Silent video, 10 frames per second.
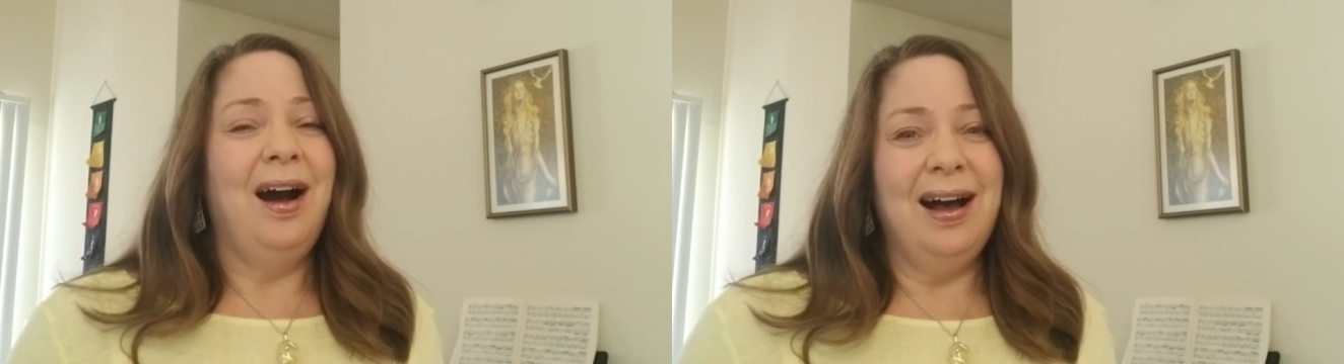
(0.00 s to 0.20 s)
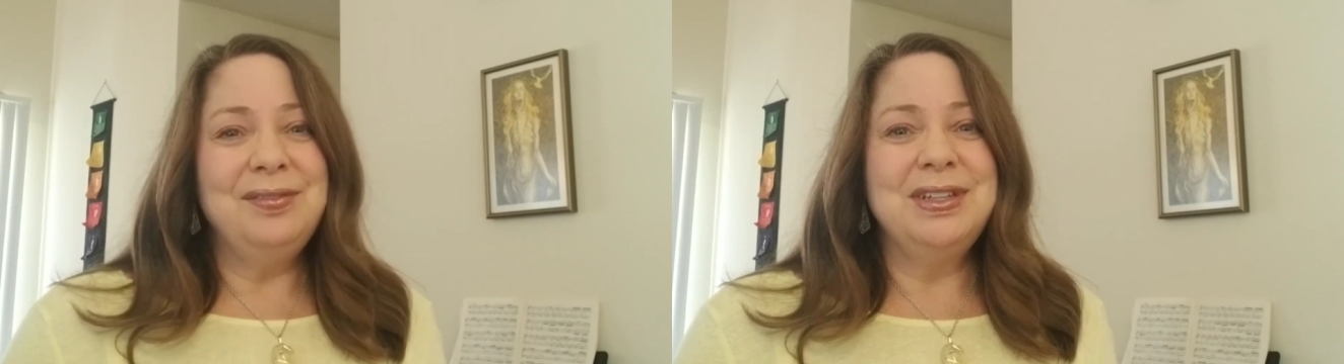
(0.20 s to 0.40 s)

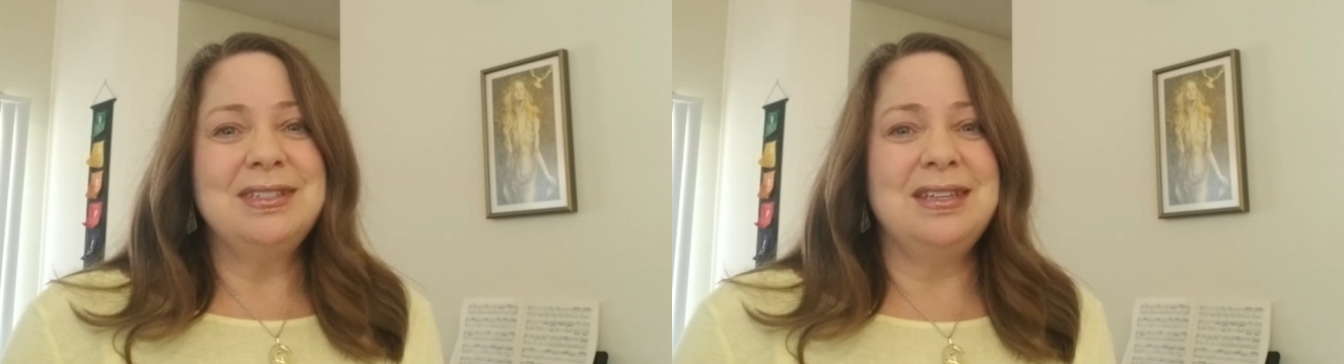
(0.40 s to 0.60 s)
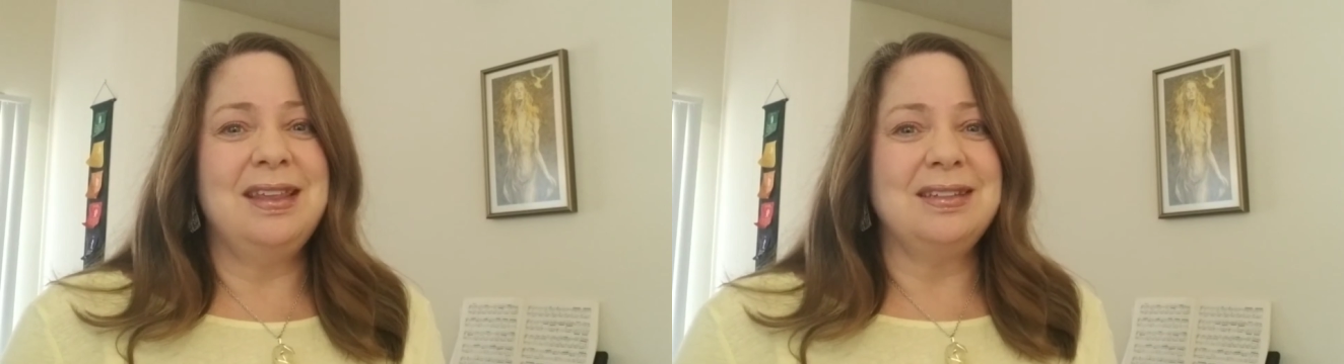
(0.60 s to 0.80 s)

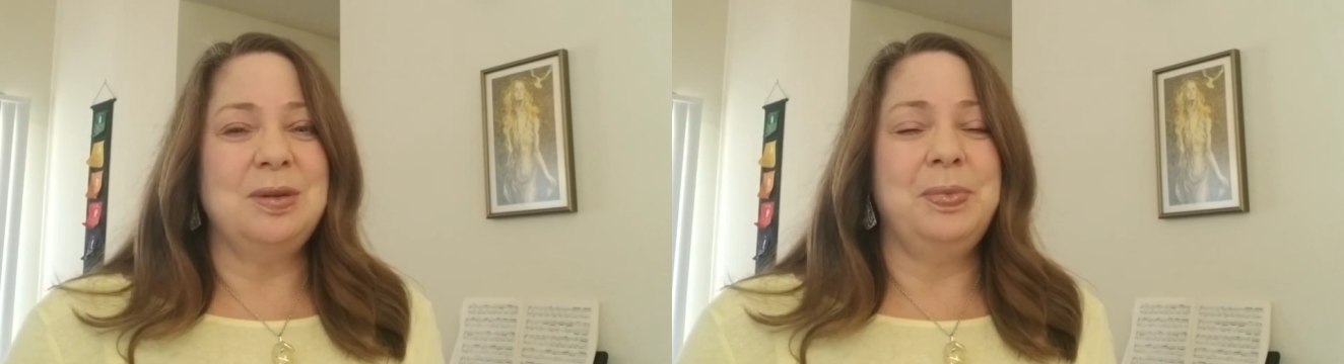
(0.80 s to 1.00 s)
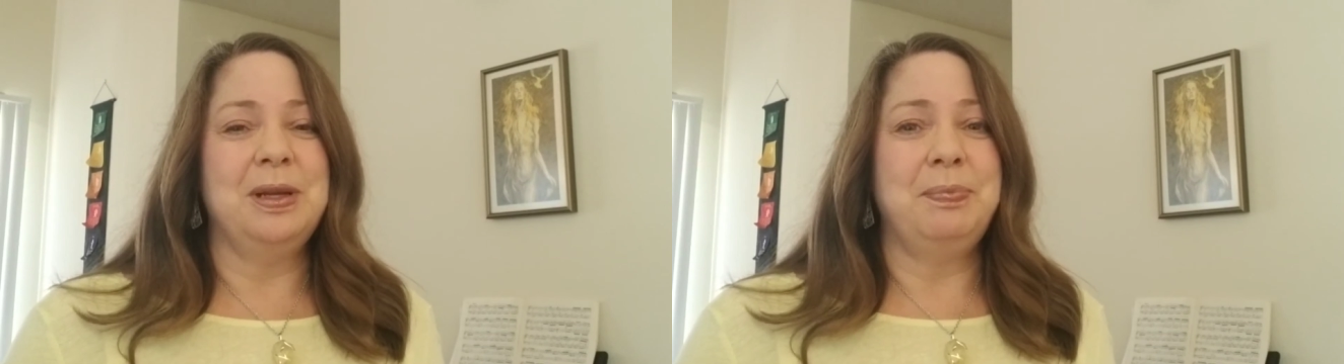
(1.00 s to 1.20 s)
Obviously, that's
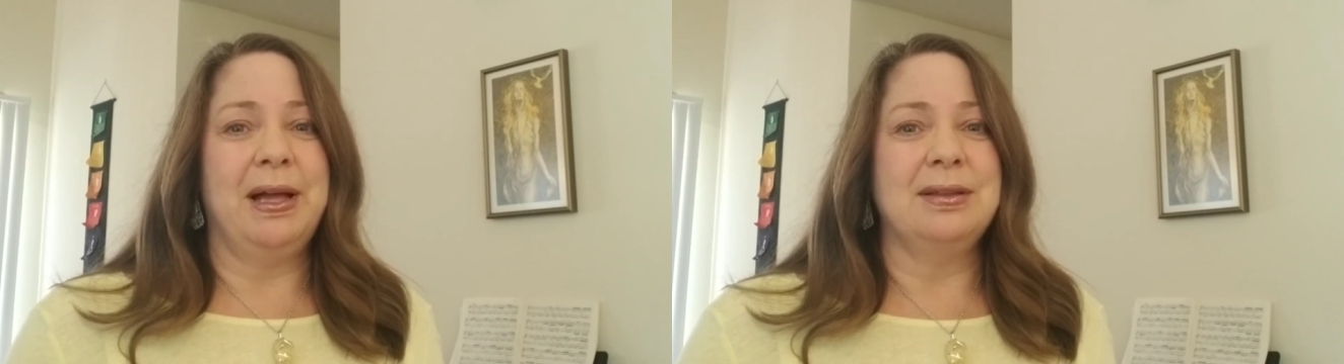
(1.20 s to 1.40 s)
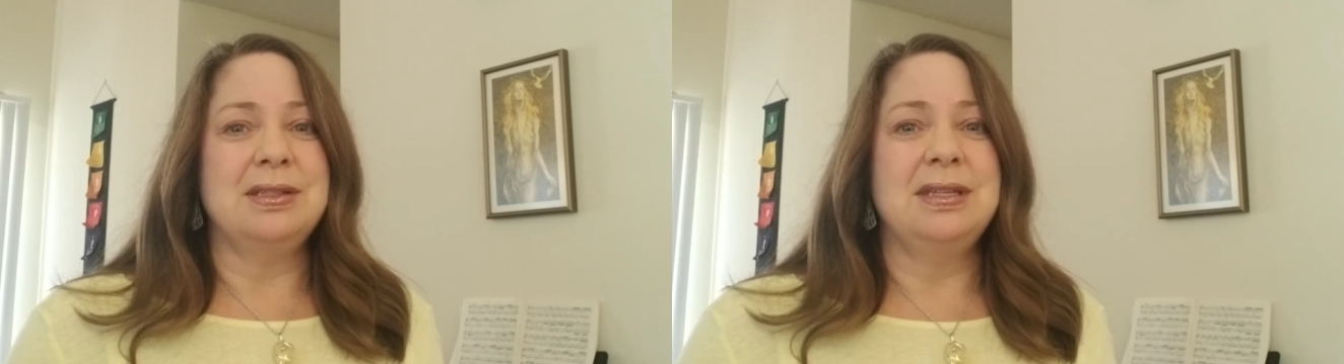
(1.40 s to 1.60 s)
a big
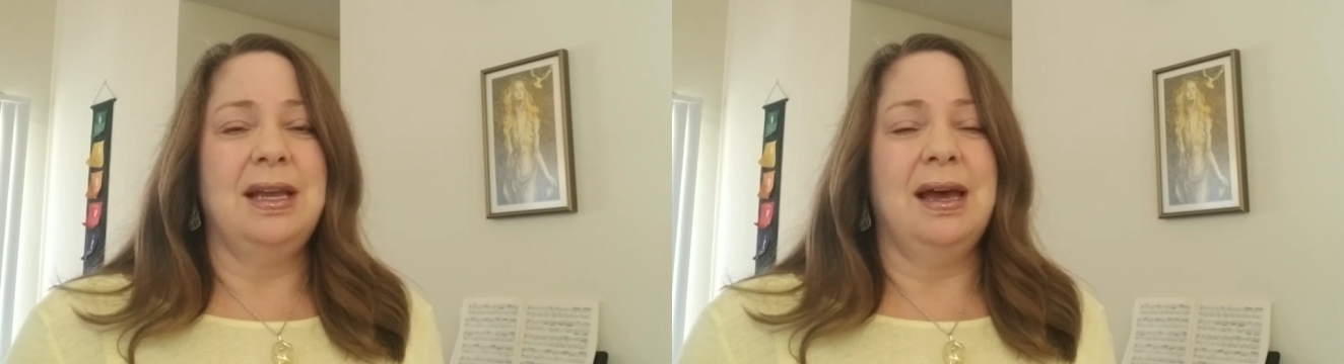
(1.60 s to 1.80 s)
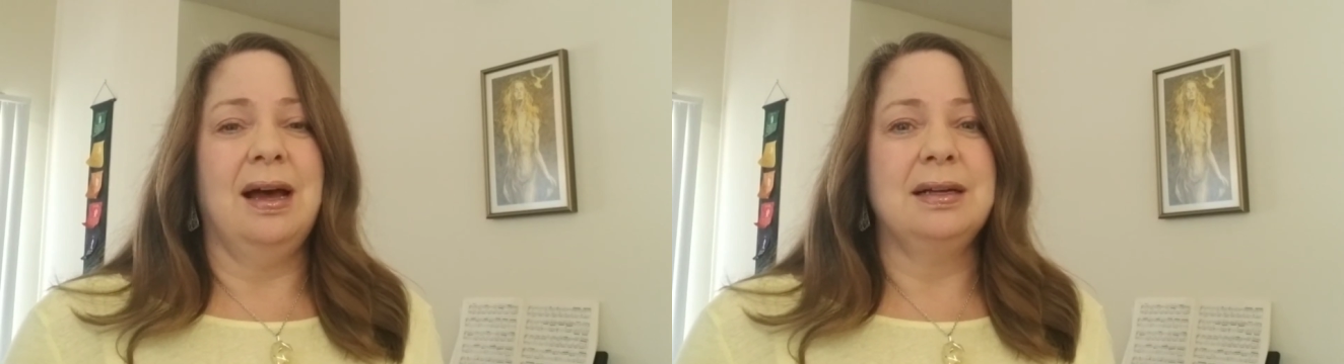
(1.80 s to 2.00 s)

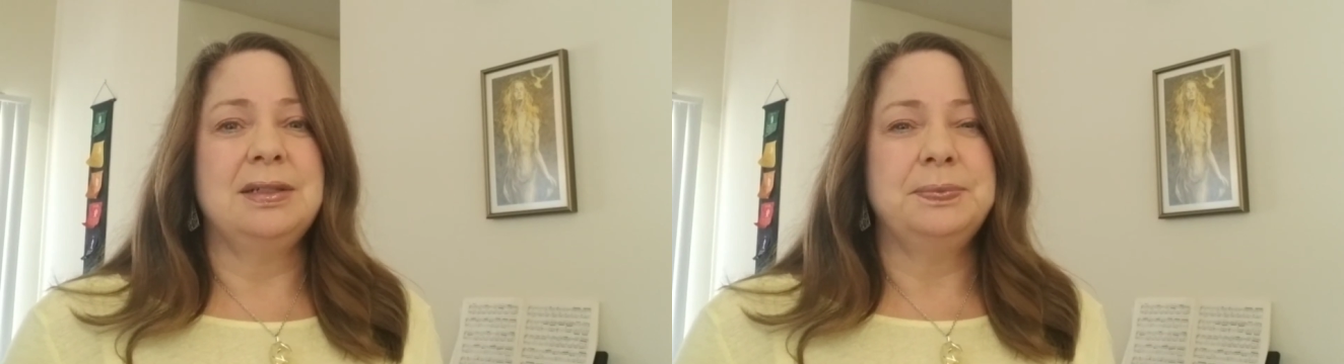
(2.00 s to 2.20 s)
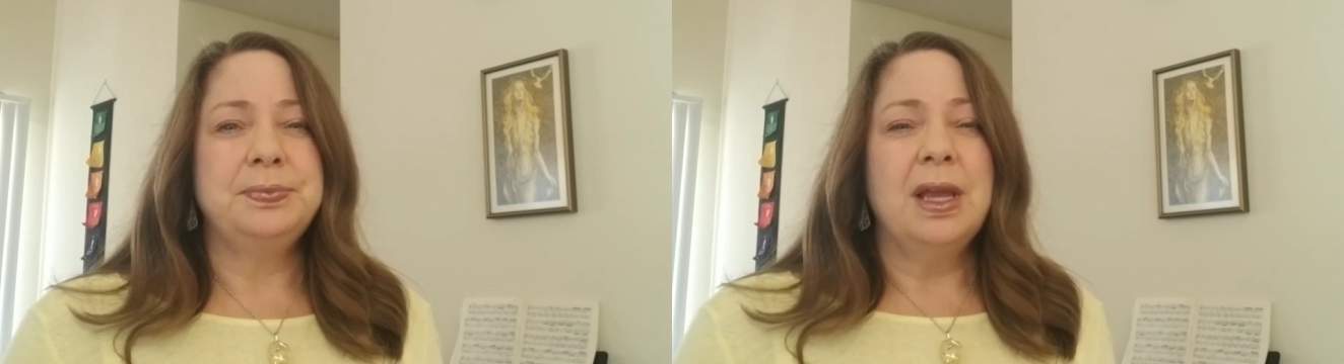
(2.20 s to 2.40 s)
balancing act.